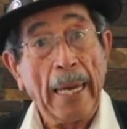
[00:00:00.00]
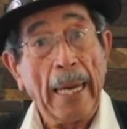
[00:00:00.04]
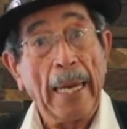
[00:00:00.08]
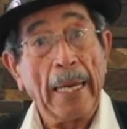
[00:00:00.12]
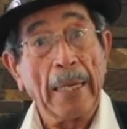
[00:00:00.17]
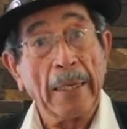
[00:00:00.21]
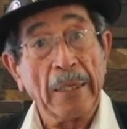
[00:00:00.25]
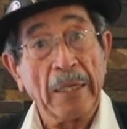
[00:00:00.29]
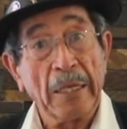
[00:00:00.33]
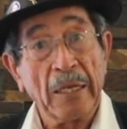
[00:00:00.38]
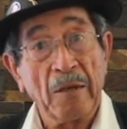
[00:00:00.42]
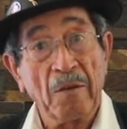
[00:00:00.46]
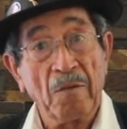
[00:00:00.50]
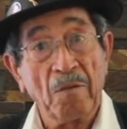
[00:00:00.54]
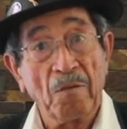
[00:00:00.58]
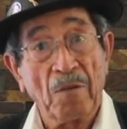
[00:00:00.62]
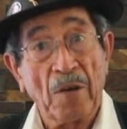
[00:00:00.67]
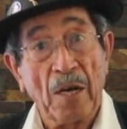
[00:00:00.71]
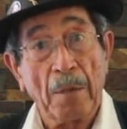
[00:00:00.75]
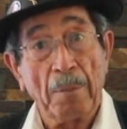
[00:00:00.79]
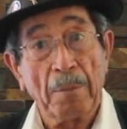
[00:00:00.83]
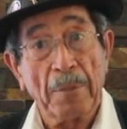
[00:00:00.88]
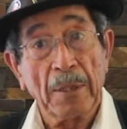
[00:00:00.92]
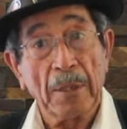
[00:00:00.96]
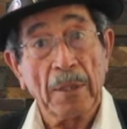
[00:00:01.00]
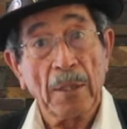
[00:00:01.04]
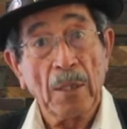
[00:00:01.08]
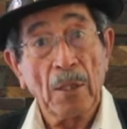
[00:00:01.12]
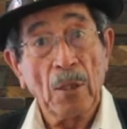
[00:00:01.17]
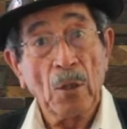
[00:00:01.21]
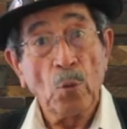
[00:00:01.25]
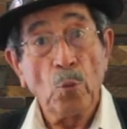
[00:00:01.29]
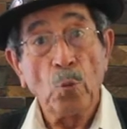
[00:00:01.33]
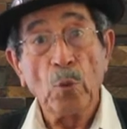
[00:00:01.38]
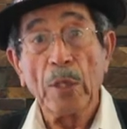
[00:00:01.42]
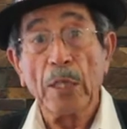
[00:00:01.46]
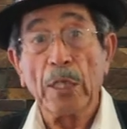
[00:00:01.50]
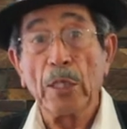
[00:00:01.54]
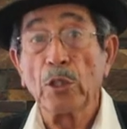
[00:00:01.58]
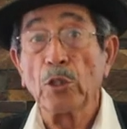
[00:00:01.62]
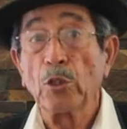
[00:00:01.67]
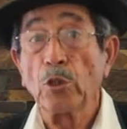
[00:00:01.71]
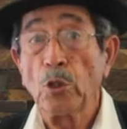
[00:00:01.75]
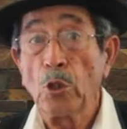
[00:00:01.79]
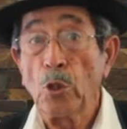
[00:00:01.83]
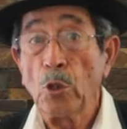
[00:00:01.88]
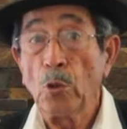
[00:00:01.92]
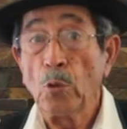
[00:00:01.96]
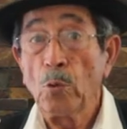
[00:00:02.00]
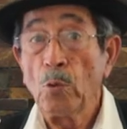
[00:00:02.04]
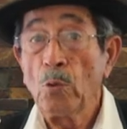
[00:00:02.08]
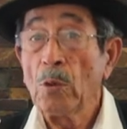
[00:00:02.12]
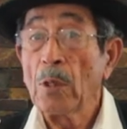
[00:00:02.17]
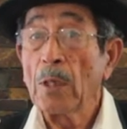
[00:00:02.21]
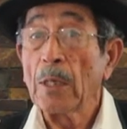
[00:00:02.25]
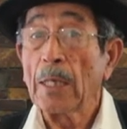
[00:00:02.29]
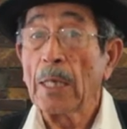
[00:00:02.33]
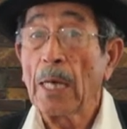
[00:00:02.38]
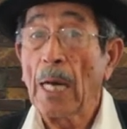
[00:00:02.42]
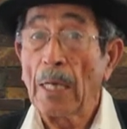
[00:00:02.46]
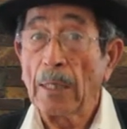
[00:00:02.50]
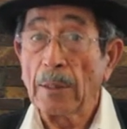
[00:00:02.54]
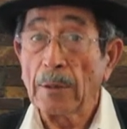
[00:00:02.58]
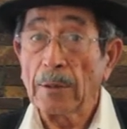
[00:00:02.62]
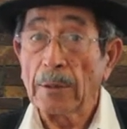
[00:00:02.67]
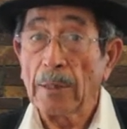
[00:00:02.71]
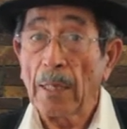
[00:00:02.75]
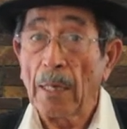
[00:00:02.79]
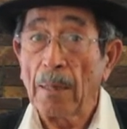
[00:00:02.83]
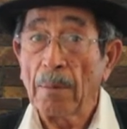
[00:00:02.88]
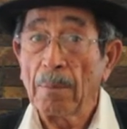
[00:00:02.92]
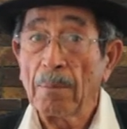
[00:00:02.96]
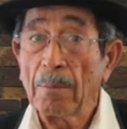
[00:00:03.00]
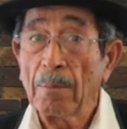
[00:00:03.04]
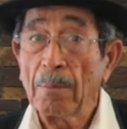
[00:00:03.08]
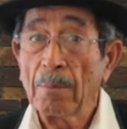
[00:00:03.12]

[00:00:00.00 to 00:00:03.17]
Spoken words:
and the environment with this new concept.